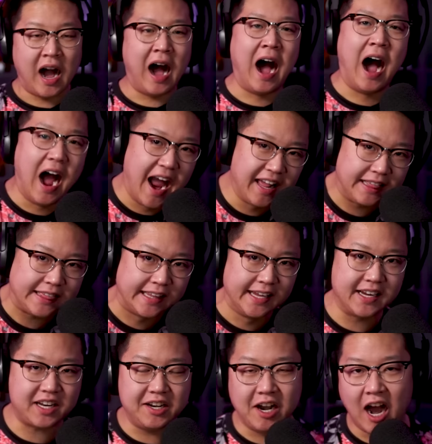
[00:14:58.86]
I
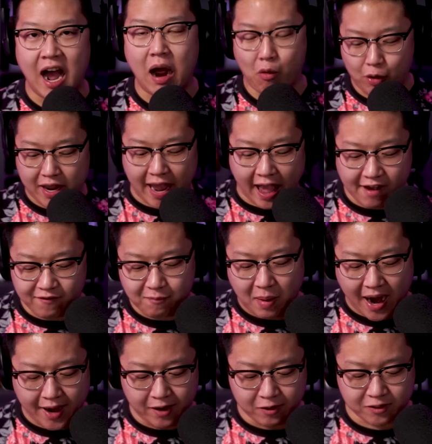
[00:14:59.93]
think not. We have
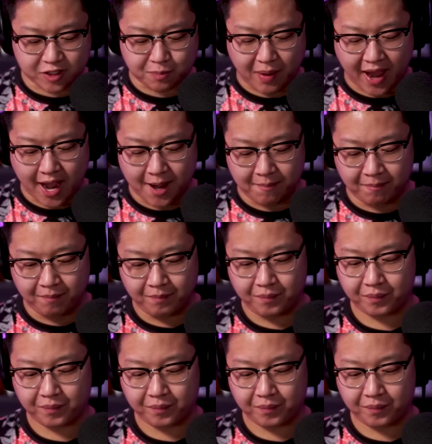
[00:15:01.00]
miner spam.